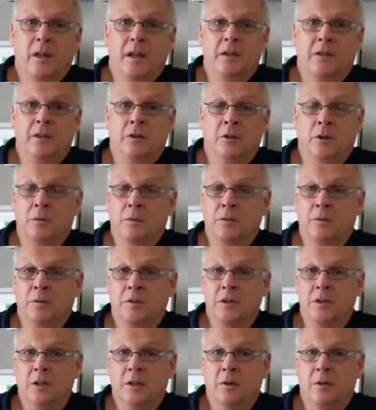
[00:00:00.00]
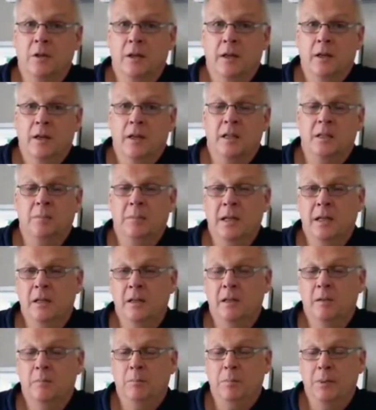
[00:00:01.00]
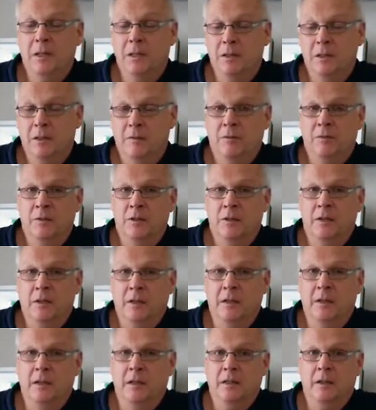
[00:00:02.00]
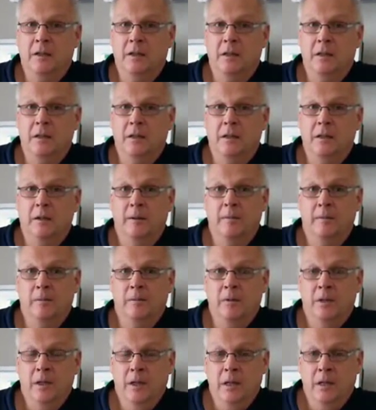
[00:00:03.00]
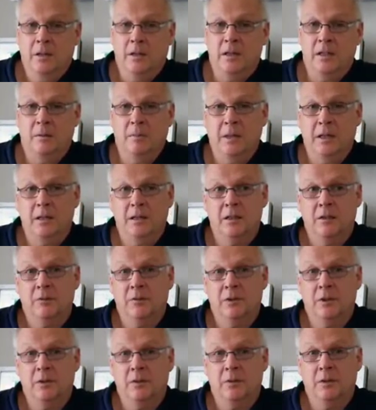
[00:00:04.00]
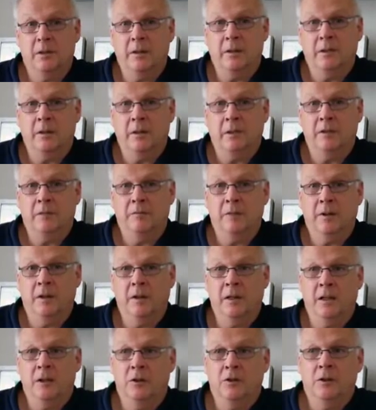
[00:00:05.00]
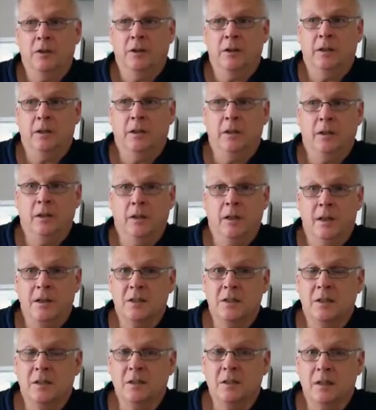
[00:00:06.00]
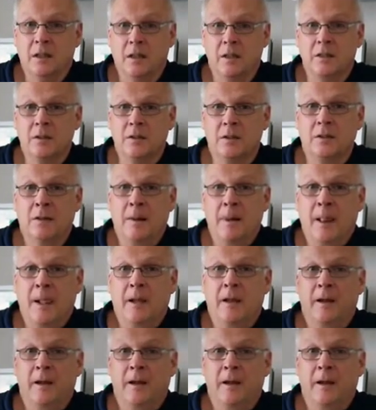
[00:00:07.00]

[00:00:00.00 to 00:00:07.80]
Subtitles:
as an option. So it's making a big difference clinically. Does it make a difference to our clinic financially? Yes, it does.